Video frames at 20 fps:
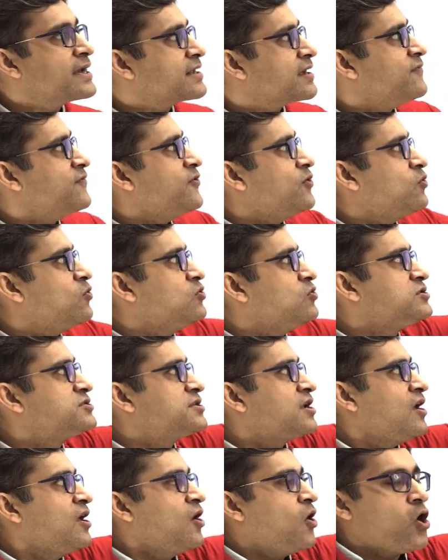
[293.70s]
get
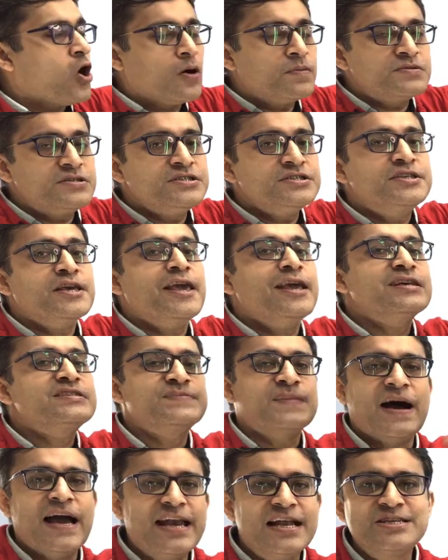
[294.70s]
confused. Option C
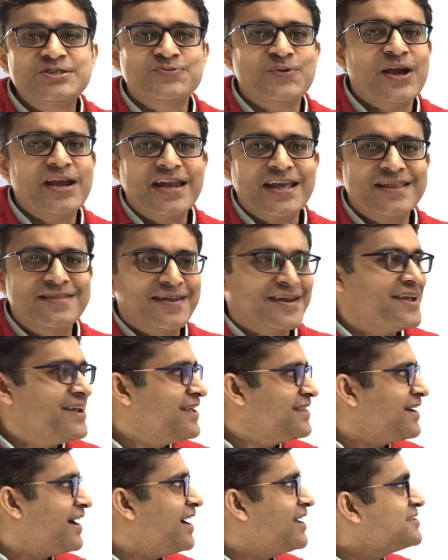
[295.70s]
is minus
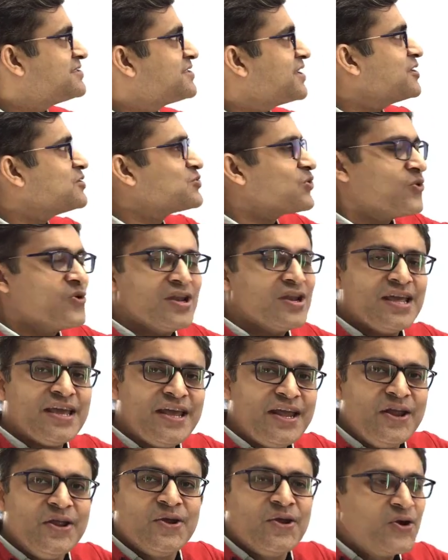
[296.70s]
23. The answer is
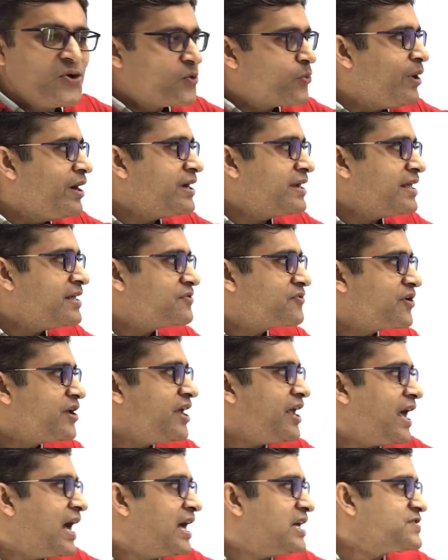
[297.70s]
only
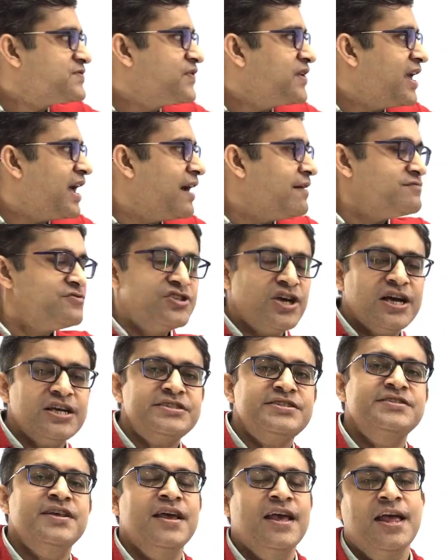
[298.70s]
23 as we have
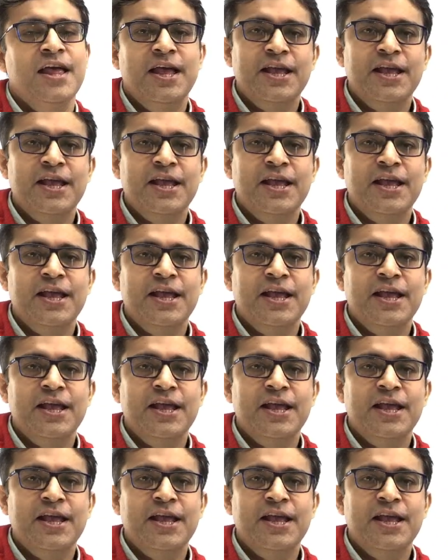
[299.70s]
just